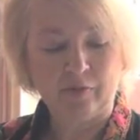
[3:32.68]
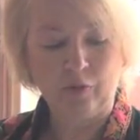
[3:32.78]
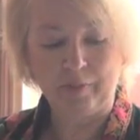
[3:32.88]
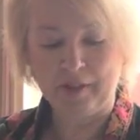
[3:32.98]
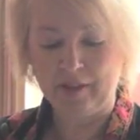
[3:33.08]

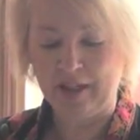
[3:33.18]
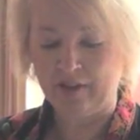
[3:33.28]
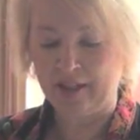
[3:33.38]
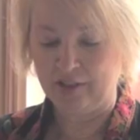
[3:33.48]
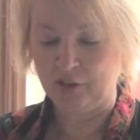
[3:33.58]
Women
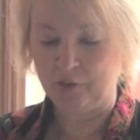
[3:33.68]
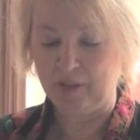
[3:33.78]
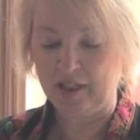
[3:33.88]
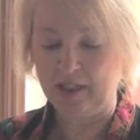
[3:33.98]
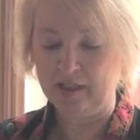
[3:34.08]
there that do
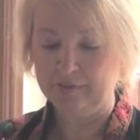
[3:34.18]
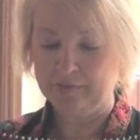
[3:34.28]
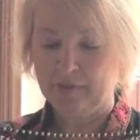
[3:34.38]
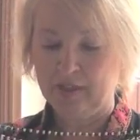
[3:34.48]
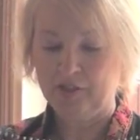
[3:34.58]
beading
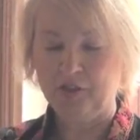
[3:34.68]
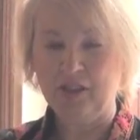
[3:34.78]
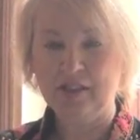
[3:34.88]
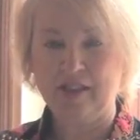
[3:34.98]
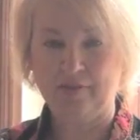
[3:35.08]
do
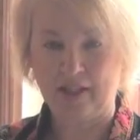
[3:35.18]
this. I've